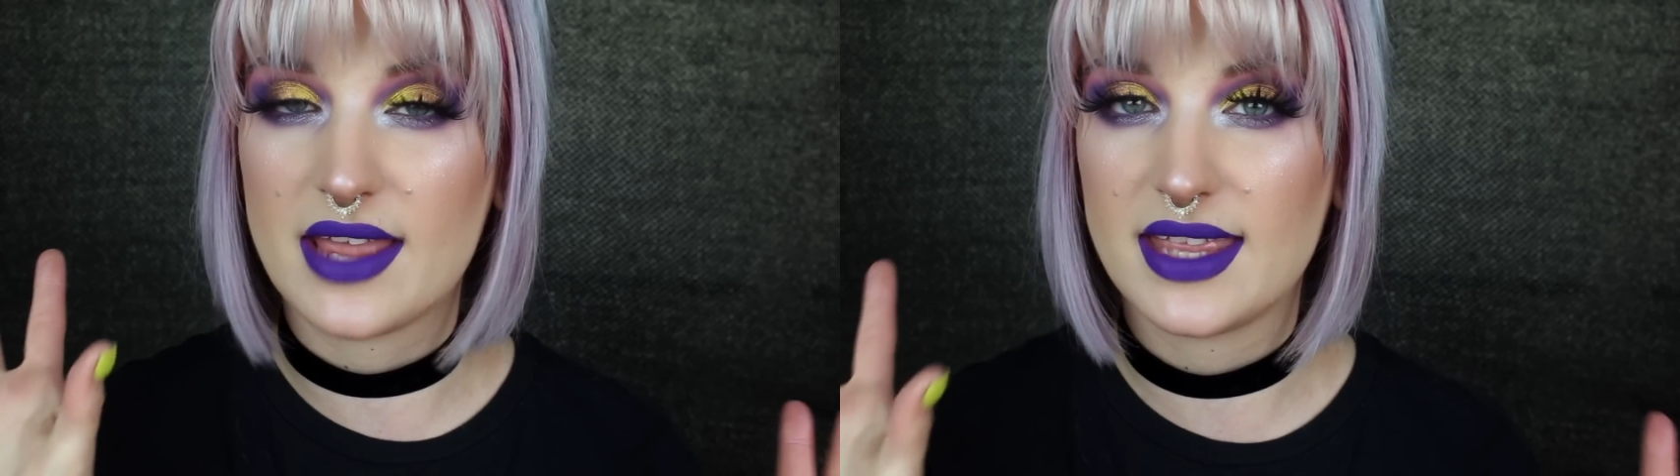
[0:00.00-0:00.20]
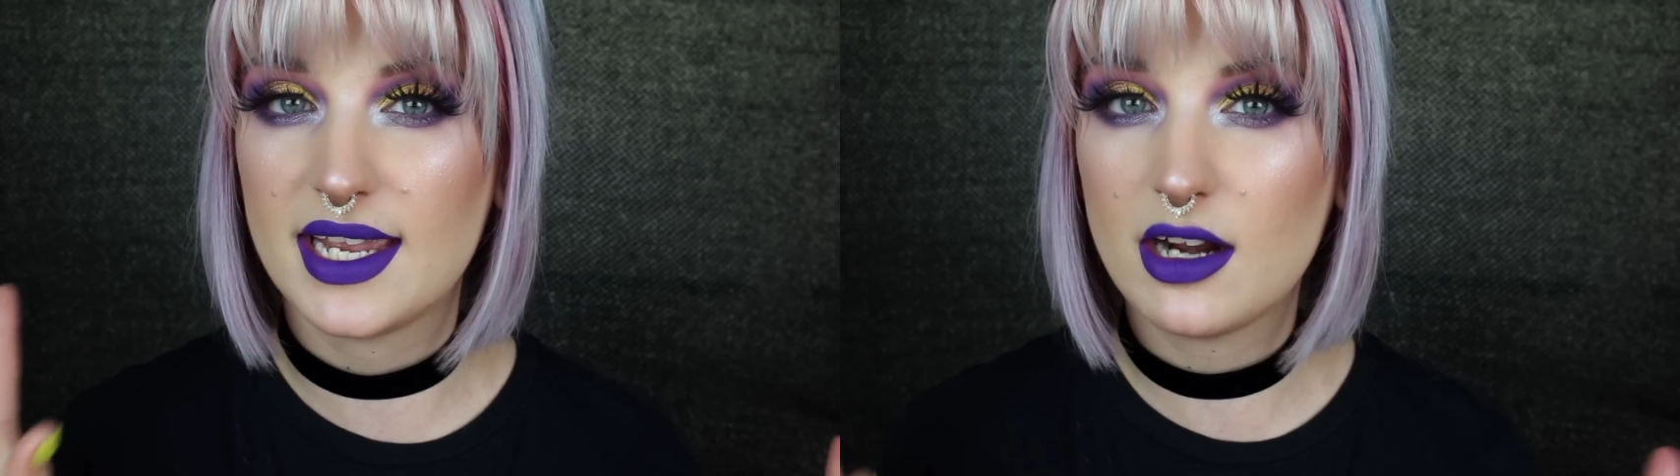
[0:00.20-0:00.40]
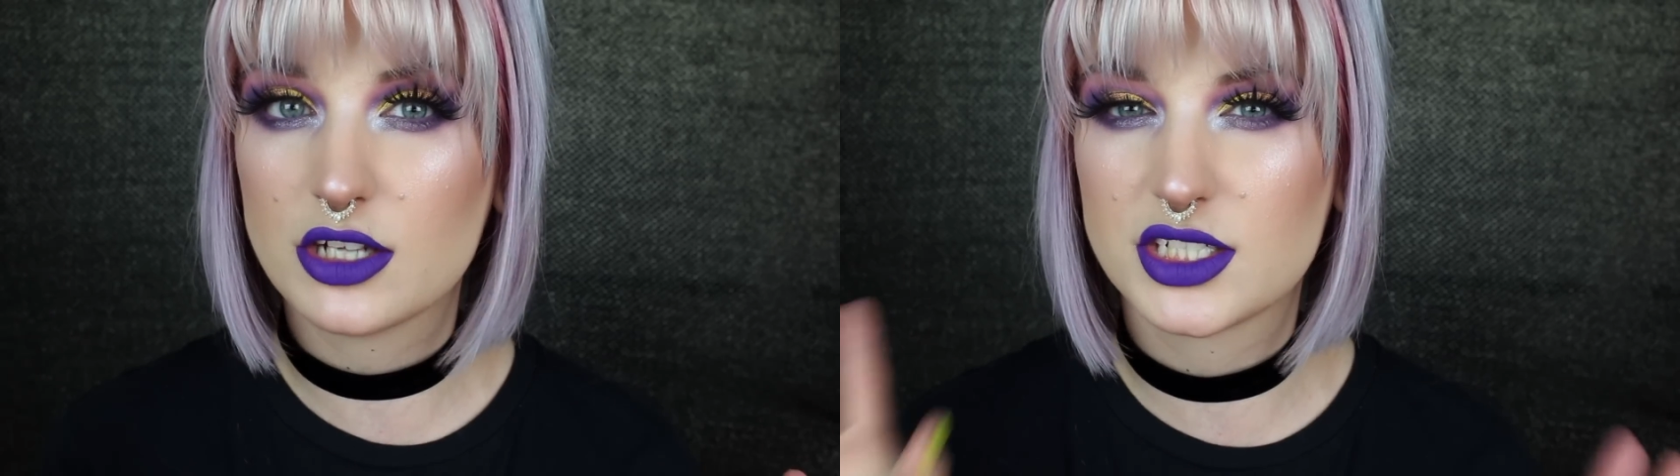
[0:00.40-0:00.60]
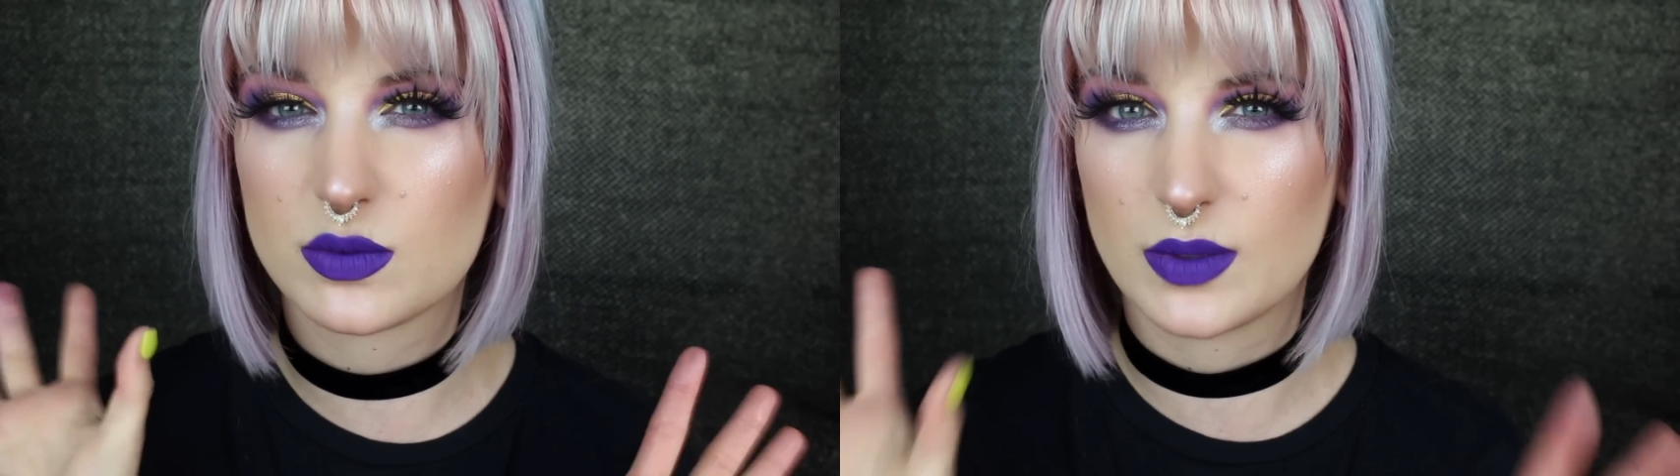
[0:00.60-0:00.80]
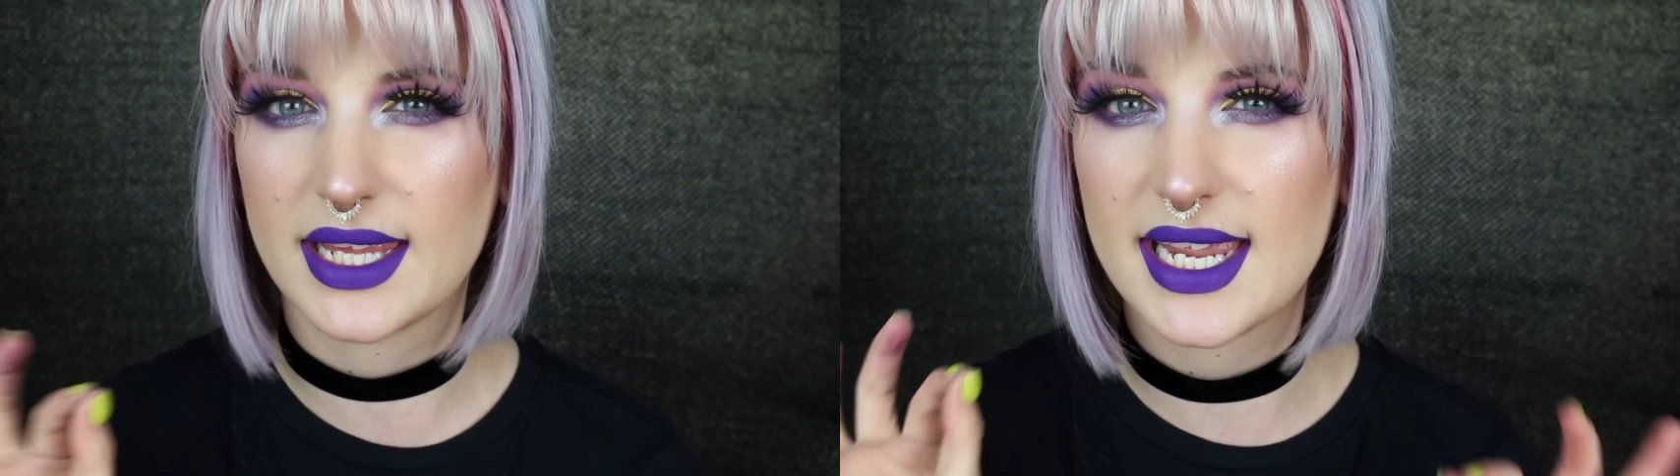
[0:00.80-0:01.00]
I think it all
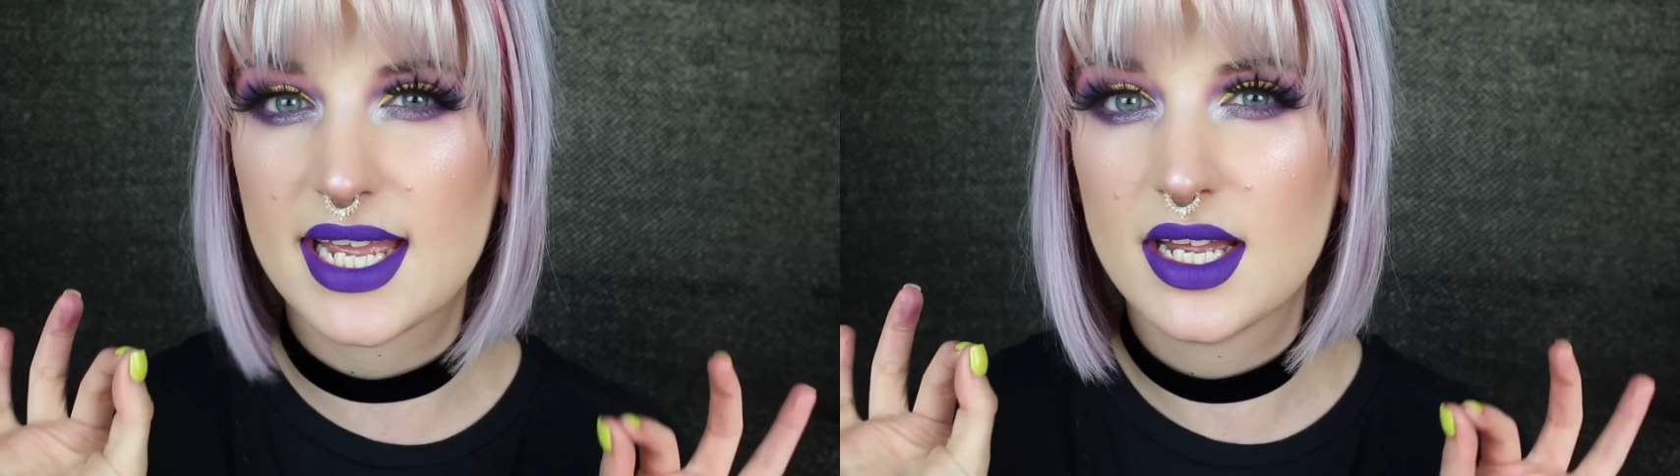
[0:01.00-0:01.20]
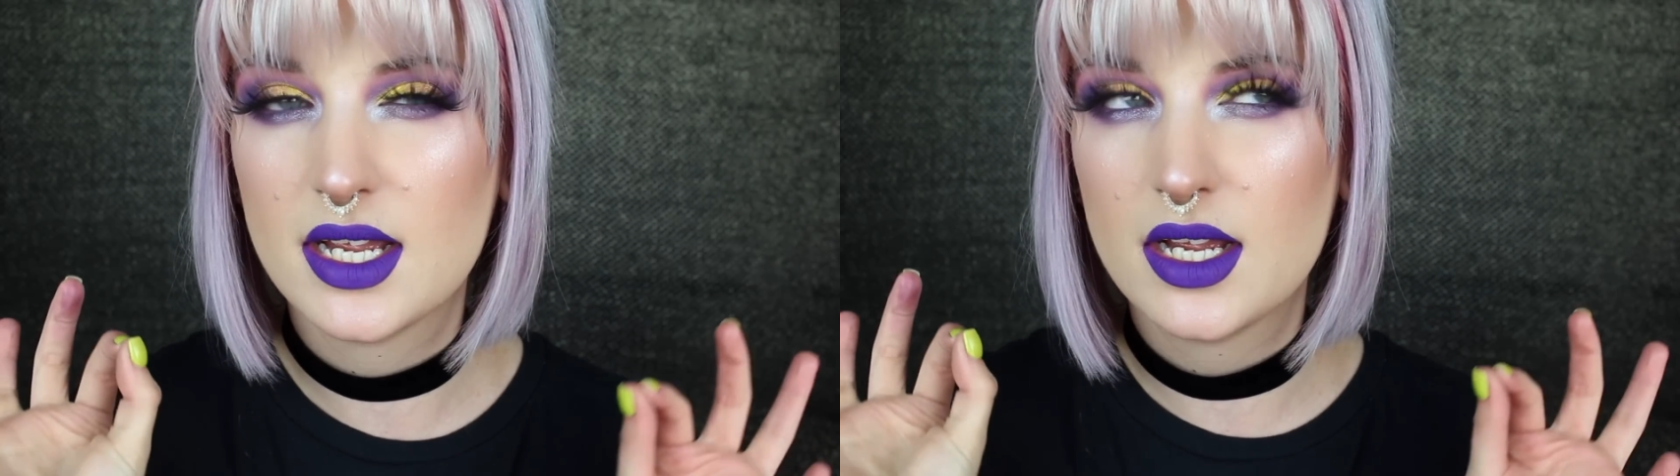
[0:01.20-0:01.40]
just really